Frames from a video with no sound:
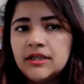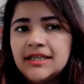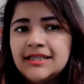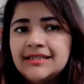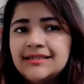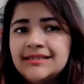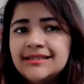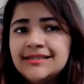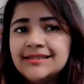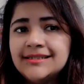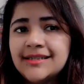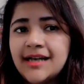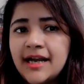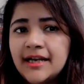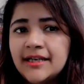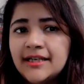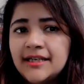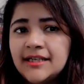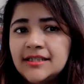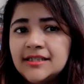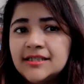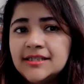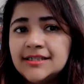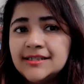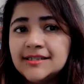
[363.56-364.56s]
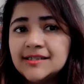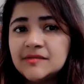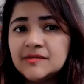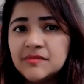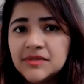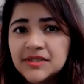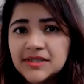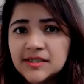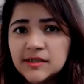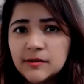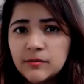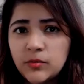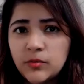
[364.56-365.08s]
in deciding to
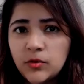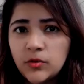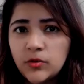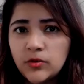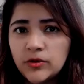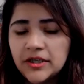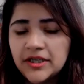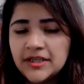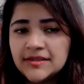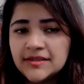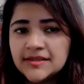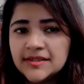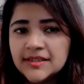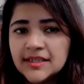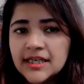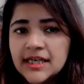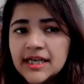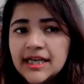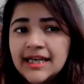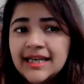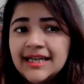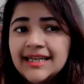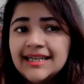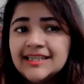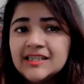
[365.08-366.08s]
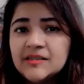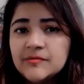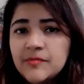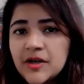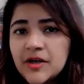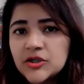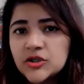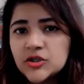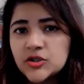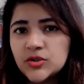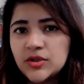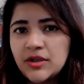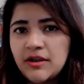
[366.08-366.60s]
dismiss employees,
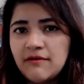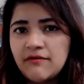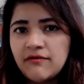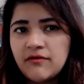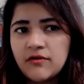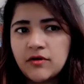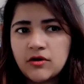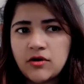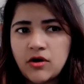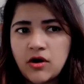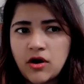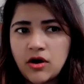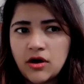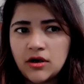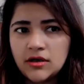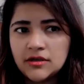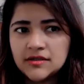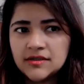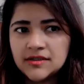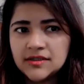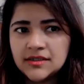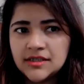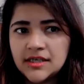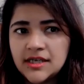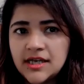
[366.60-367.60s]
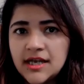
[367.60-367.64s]
especially for cause.